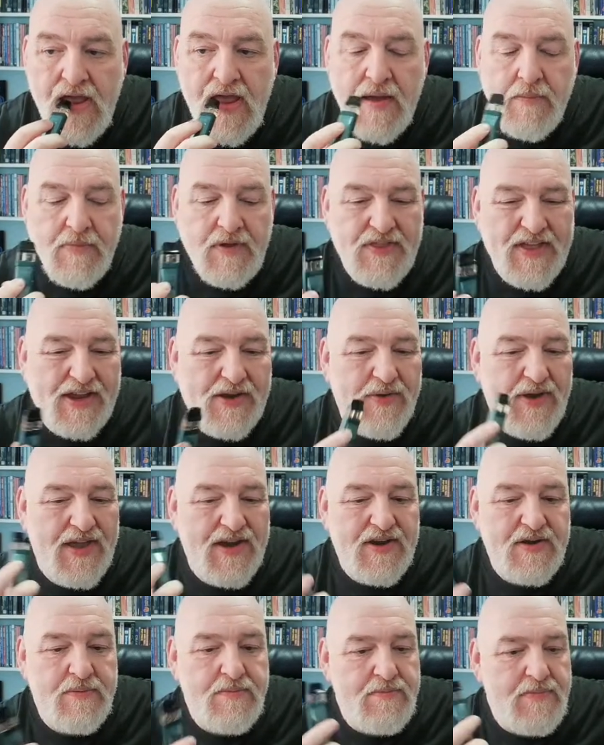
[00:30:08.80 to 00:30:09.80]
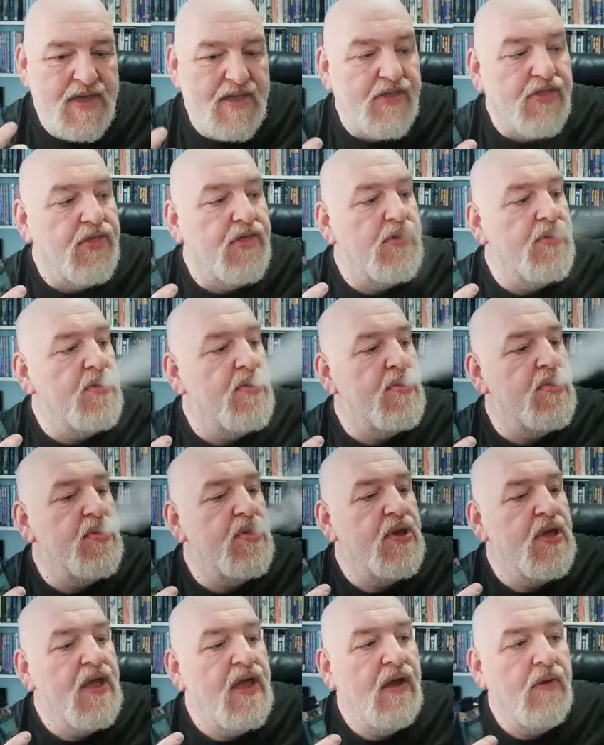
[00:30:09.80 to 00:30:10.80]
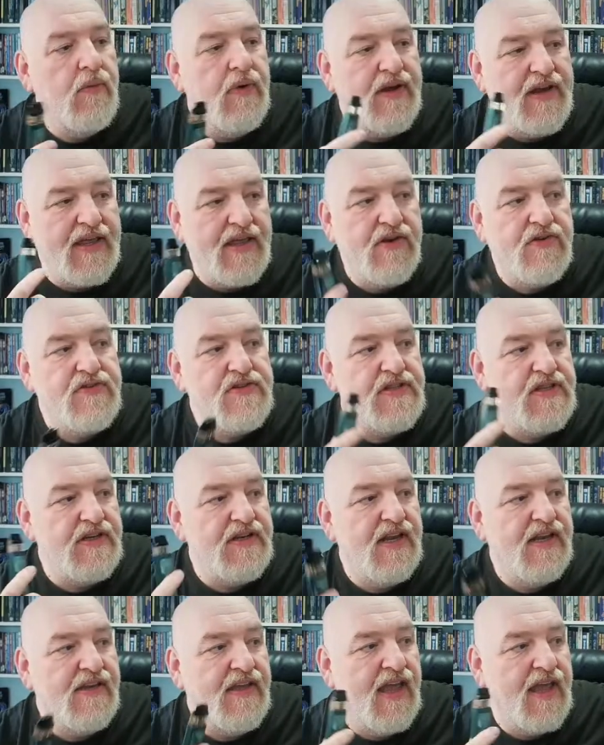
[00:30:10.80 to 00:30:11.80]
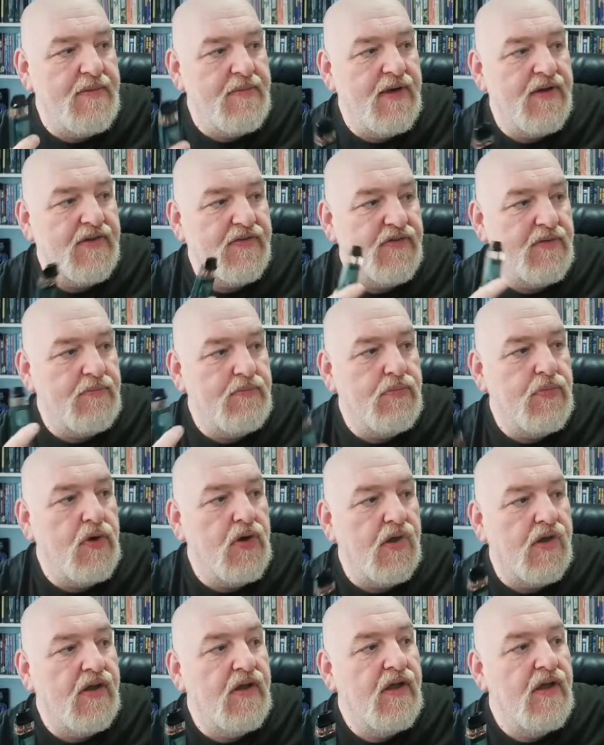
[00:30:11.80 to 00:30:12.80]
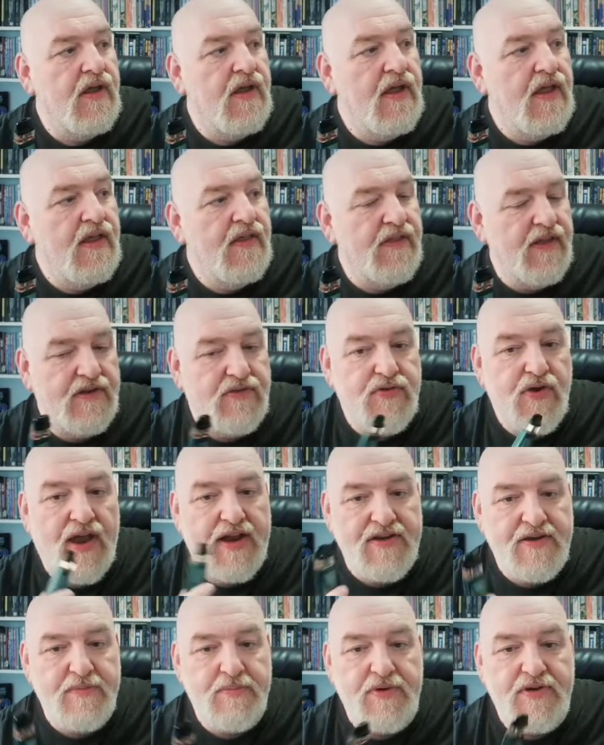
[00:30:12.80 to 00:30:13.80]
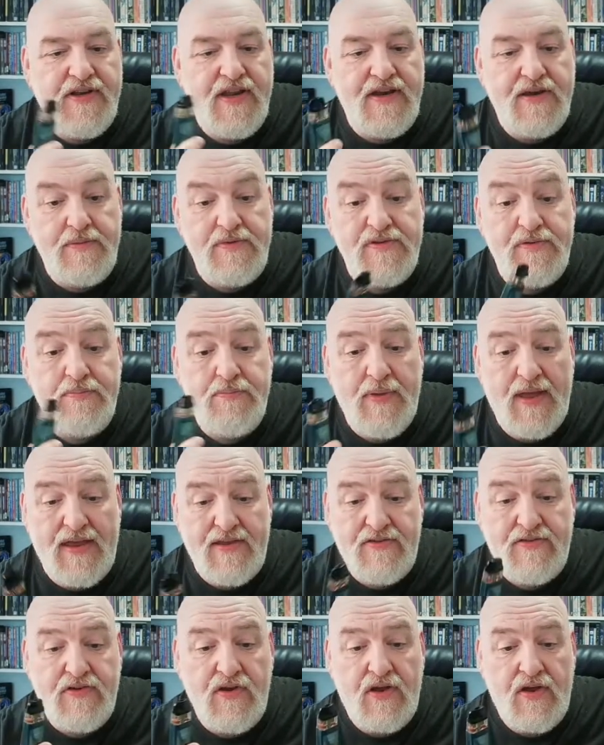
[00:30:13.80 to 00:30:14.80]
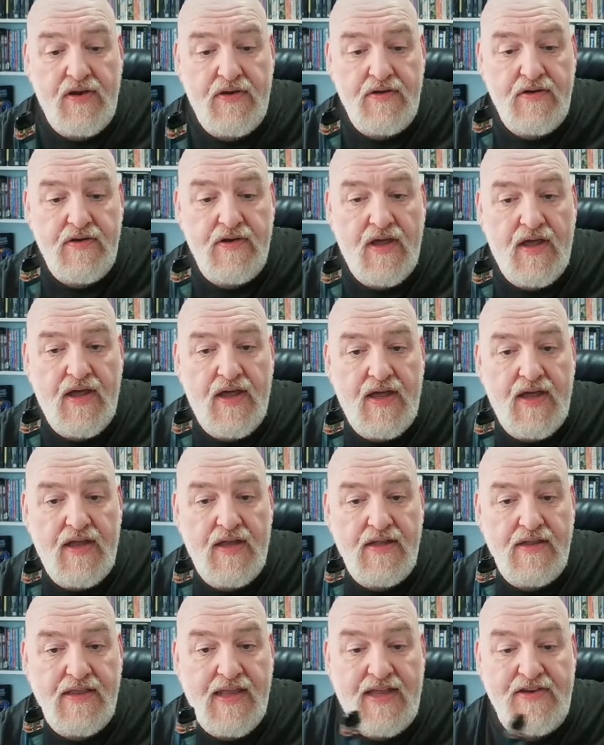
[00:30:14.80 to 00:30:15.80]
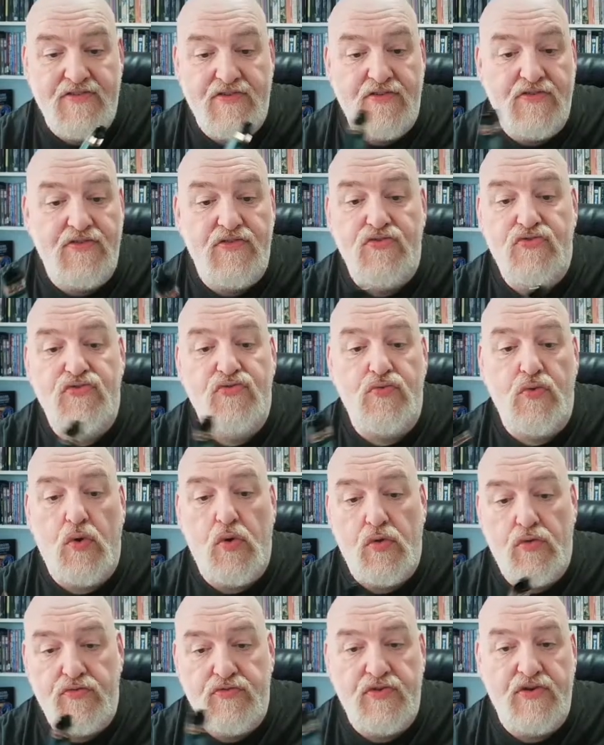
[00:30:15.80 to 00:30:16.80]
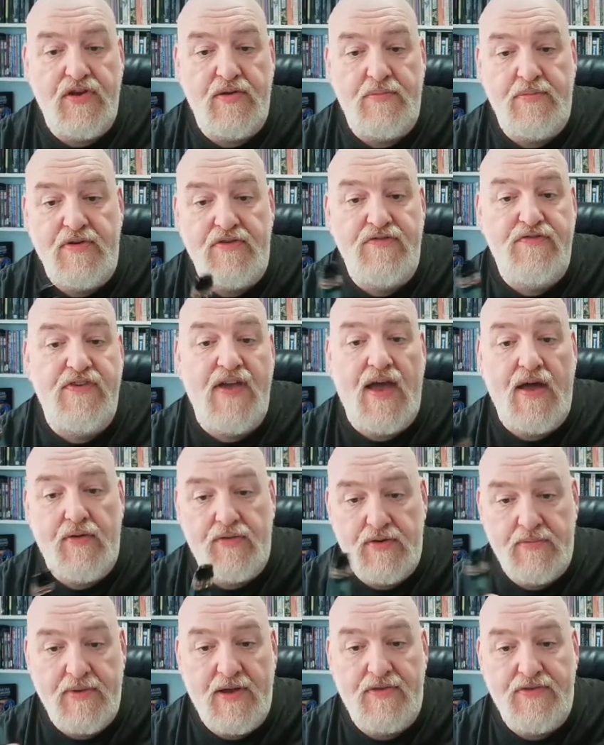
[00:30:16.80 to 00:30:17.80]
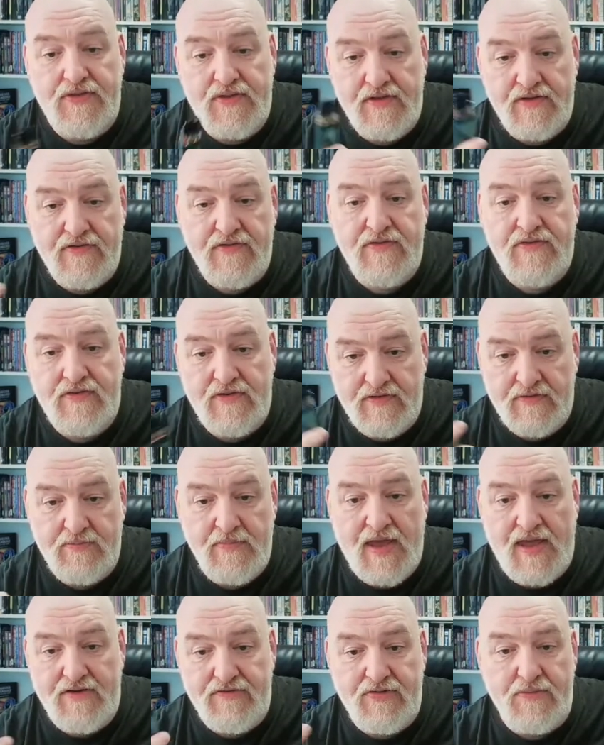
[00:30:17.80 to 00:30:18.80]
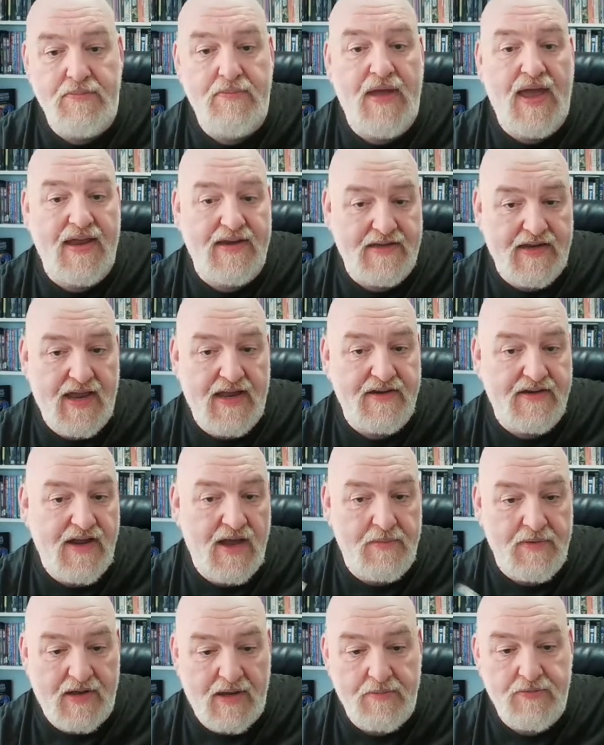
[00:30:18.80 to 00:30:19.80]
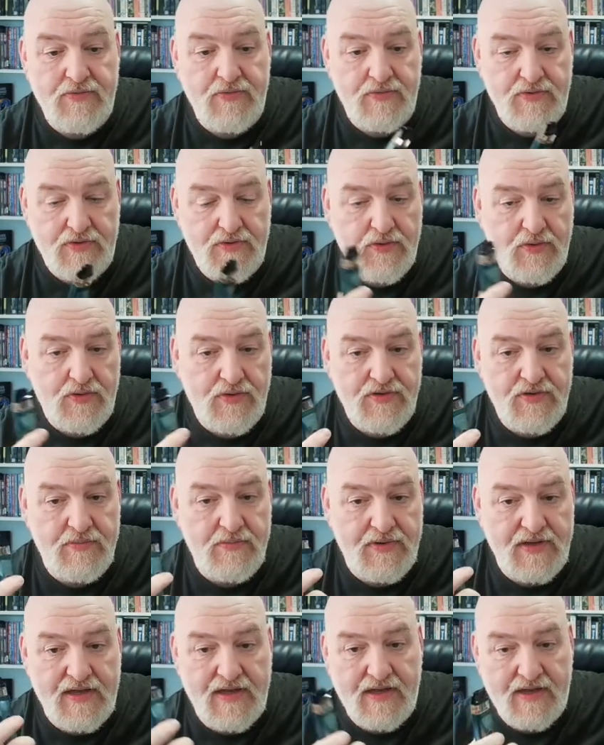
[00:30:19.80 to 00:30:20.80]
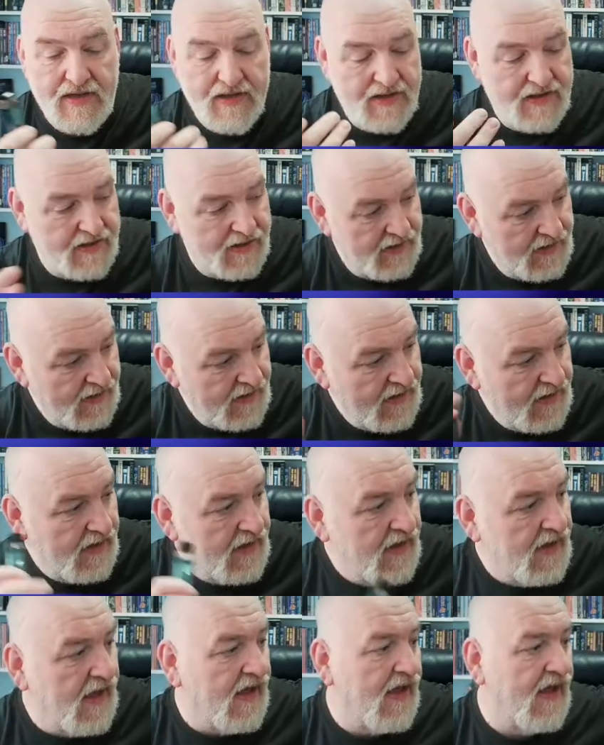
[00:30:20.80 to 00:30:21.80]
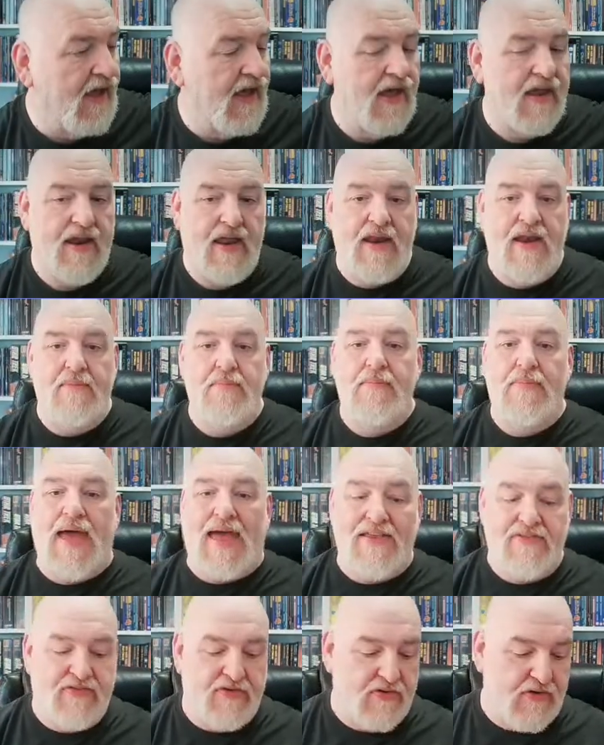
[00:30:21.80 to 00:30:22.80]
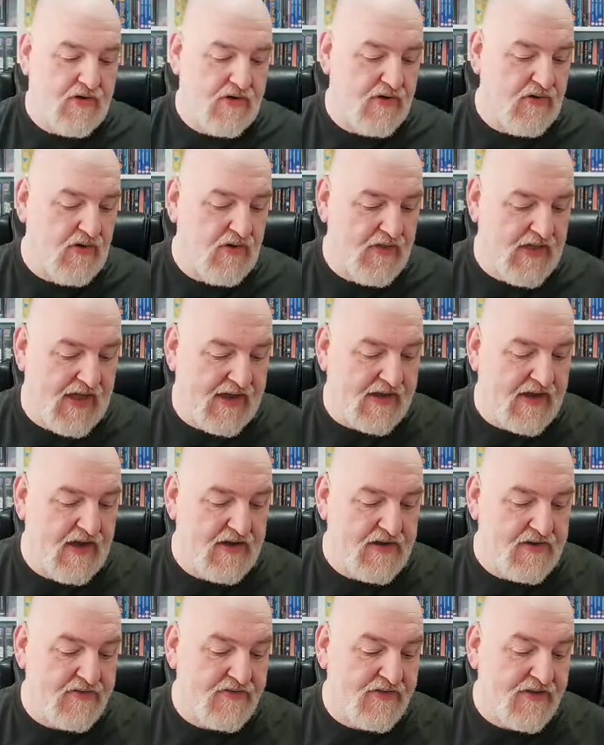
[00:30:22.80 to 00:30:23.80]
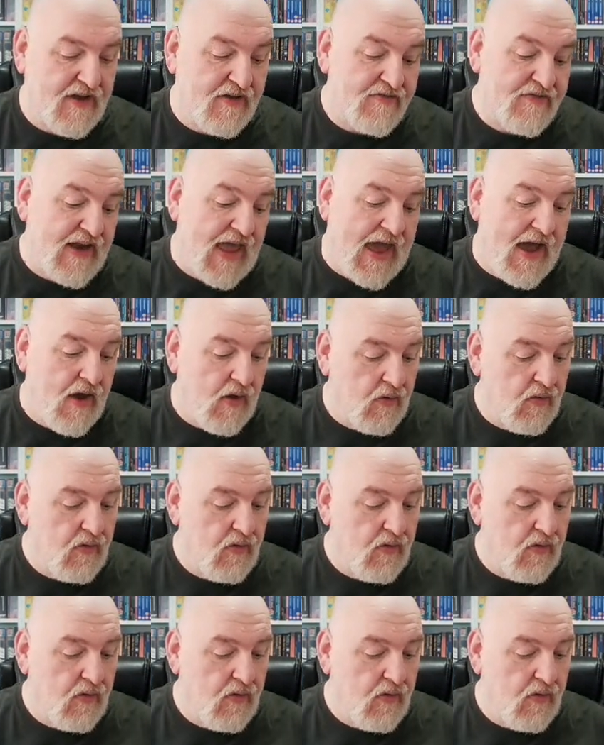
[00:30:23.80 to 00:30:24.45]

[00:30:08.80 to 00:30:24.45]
But they created a myth. When Eaters of the Dead came out as a book, they tried to pretend it was based on legends and scrolls that had been found about this man from Baghdad coming up through the north and being an ambassador and all that kind of stuff now.